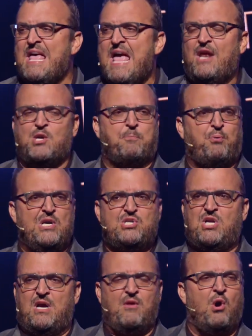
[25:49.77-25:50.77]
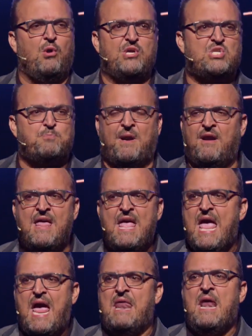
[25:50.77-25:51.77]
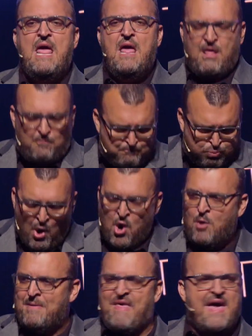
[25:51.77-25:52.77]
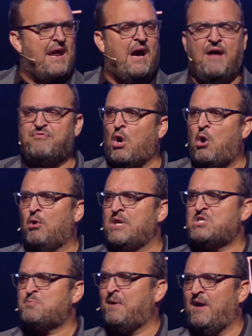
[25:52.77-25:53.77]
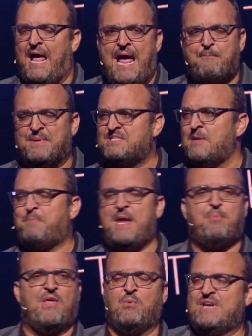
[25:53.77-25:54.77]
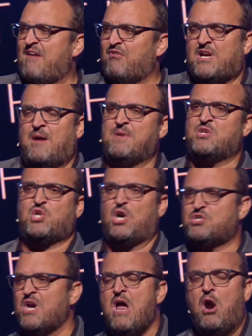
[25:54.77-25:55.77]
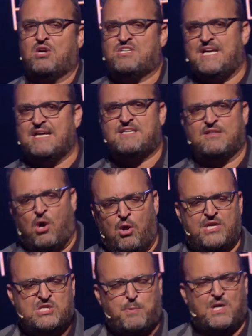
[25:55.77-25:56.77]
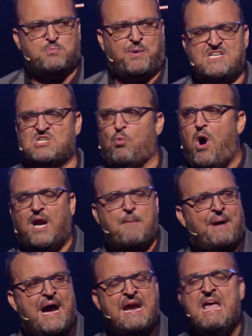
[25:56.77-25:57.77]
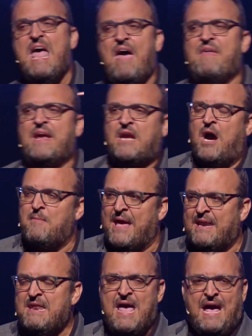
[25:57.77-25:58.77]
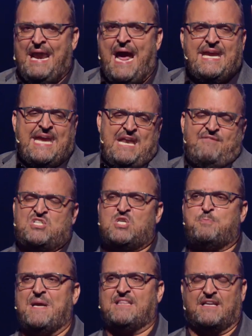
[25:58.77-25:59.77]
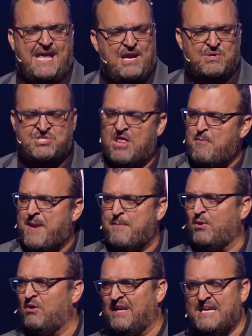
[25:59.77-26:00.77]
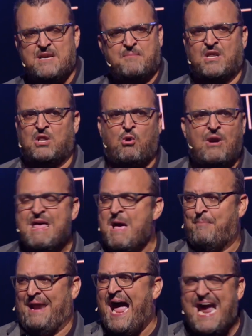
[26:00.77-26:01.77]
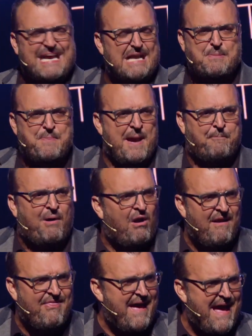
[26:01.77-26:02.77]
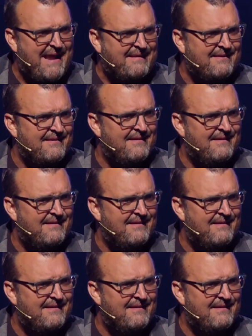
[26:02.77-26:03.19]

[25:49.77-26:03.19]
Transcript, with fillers: And you're preaching on the Holy Spirit. And boom, in that hut, the Holy Spirit happens. And people that would never come to church are sensing the Holy Spirit's presence walking by. And they come in. And I can't even speak the language. Other people are leading them to the Lord. But I got to be a part of that.